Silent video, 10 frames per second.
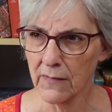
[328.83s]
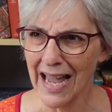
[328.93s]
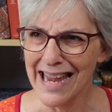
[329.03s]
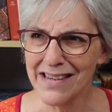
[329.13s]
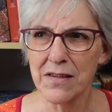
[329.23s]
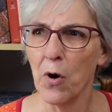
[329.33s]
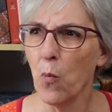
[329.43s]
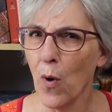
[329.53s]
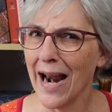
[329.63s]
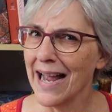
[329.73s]
is
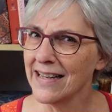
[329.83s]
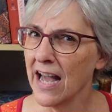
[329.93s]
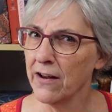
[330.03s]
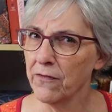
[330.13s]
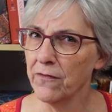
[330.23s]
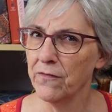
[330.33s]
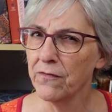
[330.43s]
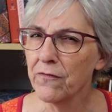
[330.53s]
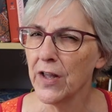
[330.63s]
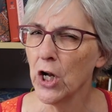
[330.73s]
what I kind of
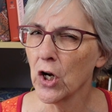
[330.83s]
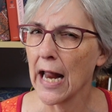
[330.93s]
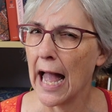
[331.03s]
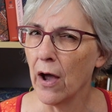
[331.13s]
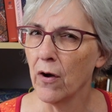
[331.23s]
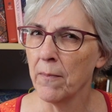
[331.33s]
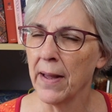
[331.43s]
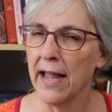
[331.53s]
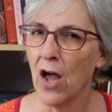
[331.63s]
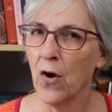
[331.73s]
figured out on
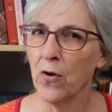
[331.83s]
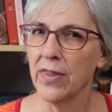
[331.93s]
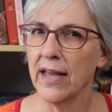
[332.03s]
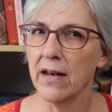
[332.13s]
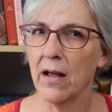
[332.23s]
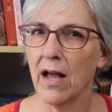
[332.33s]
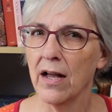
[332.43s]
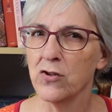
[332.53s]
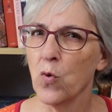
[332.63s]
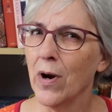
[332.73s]
my own, that
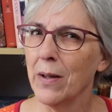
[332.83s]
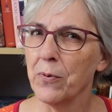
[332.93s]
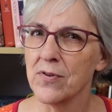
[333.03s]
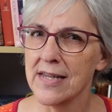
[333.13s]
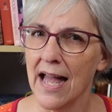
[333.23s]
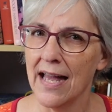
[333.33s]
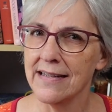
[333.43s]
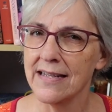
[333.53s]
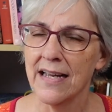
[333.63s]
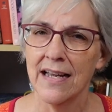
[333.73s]

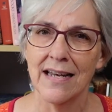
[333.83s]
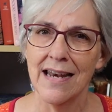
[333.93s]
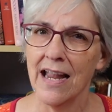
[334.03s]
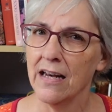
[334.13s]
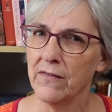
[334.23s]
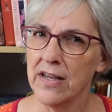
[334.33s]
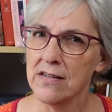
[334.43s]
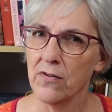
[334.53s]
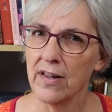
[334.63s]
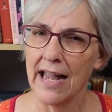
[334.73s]
20% negative ease
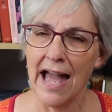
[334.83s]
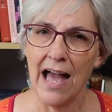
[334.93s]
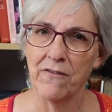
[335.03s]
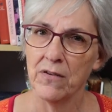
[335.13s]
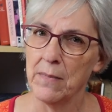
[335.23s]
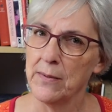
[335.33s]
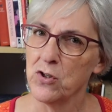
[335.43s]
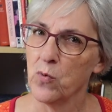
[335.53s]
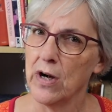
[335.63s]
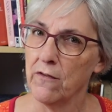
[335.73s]
for the calf and maybe
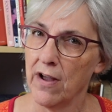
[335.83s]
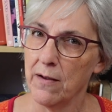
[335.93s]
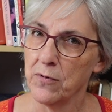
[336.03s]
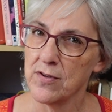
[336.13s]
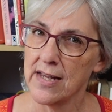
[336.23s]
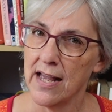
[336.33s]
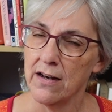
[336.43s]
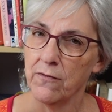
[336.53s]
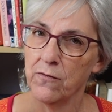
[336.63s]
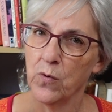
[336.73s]
25%
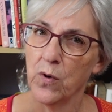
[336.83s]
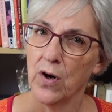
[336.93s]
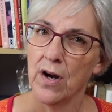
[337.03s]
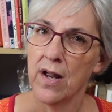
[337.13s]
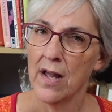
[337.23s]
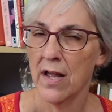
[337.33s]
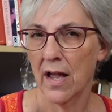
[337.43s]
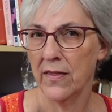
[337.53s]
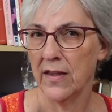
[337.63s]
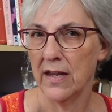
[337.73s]
for
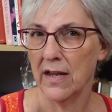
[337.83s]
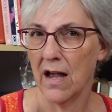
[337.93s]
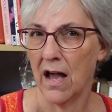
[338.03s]
the